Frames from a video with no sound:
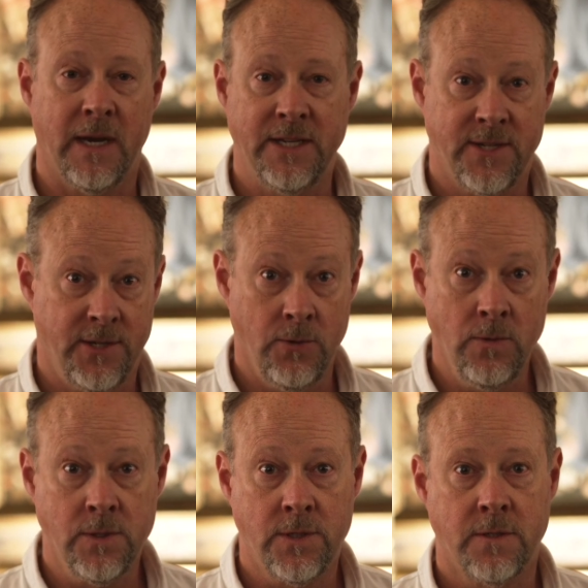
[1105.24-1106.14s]
my
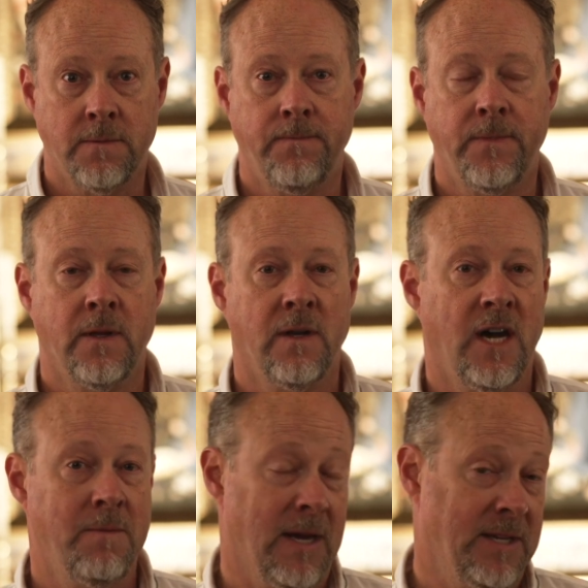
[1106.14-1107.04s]
students,
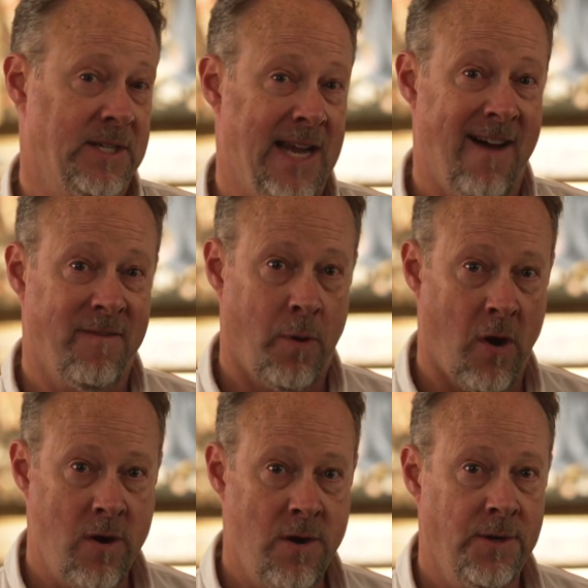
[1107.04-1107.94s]
on my staff
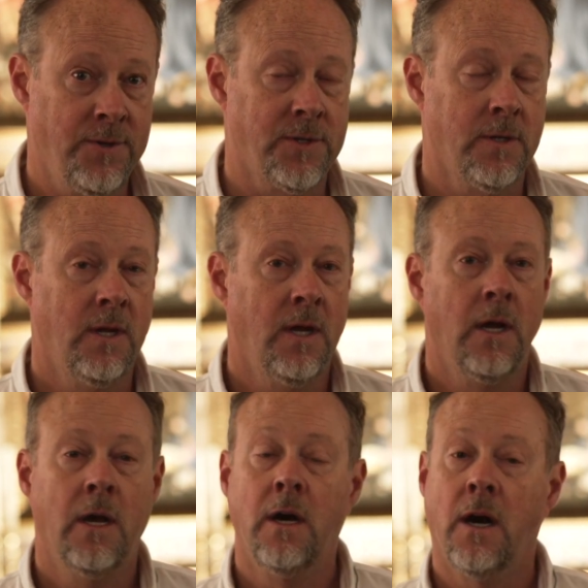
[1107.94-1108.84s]
partners,
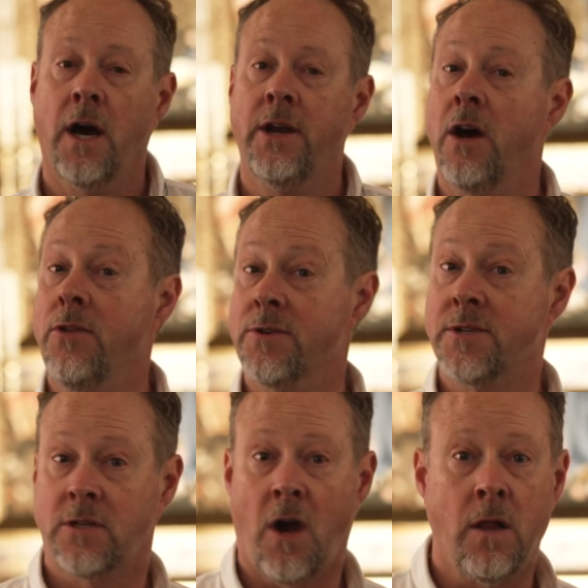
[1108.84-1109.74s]
on other
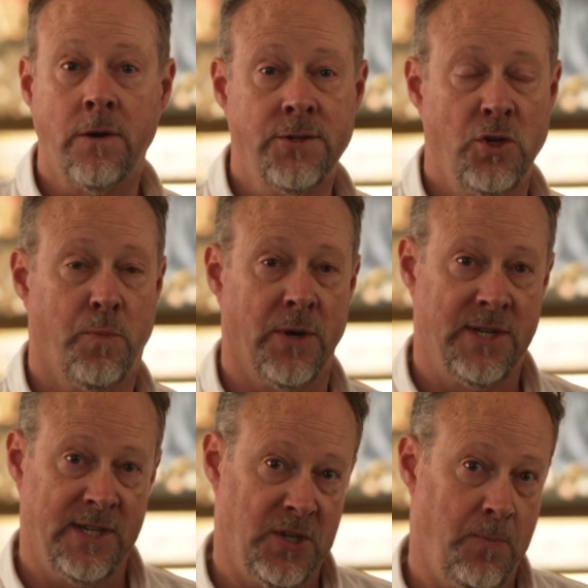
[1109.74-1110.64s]
scholars who
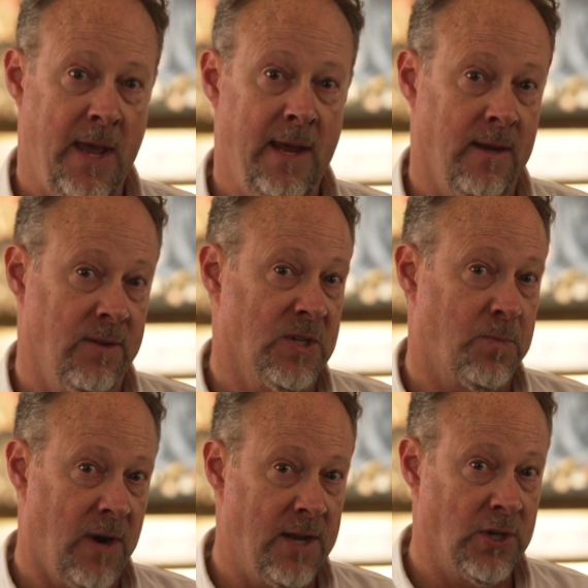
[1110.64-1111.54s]
participate in this
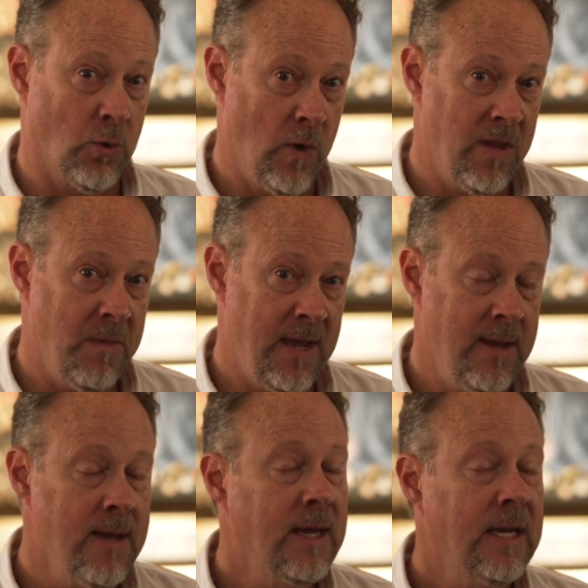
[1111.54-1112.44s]
project with
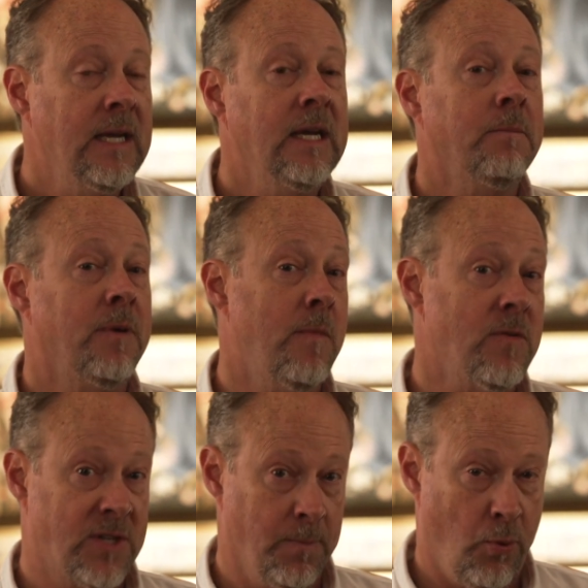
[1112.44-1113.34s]
me, but
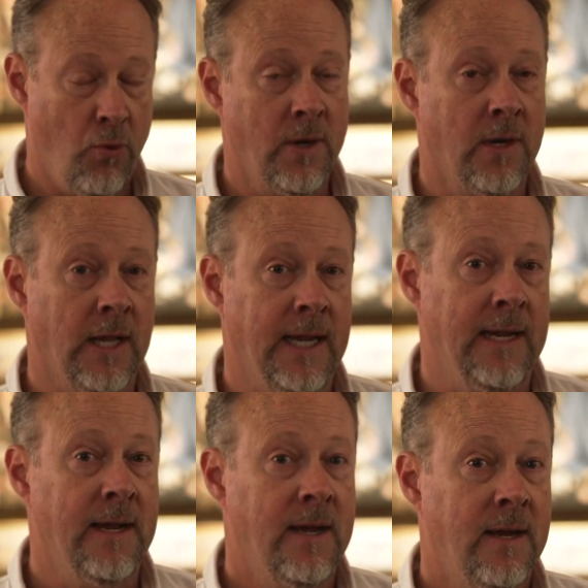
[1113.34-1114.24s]
most importantly,